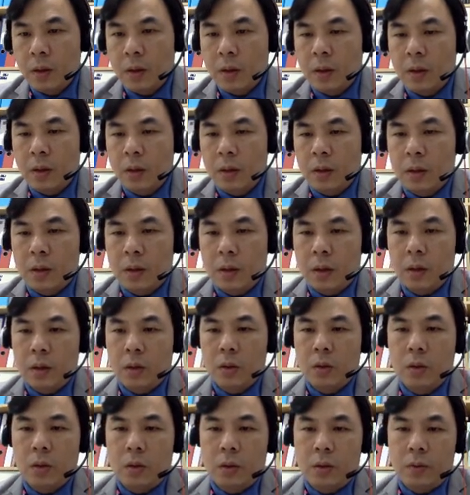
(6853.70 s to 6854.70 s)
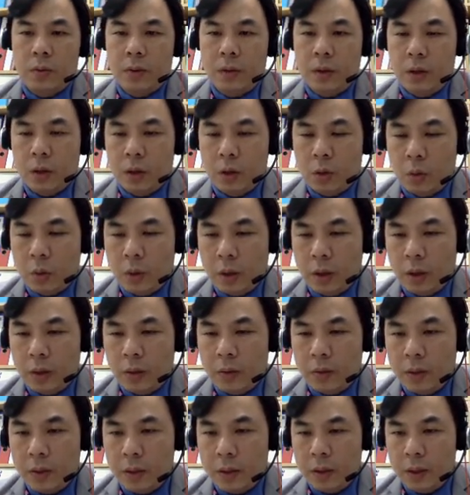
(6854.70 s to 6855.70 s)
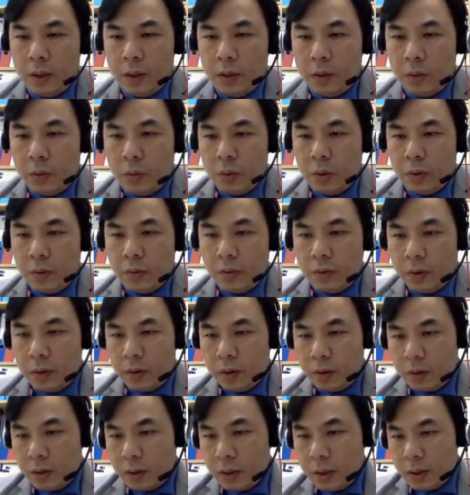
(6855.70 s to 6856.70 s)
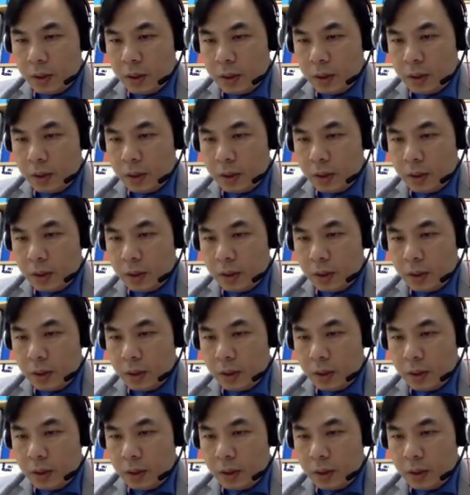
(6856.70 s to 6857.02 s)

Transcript: Okay, so if you equate everything, we found that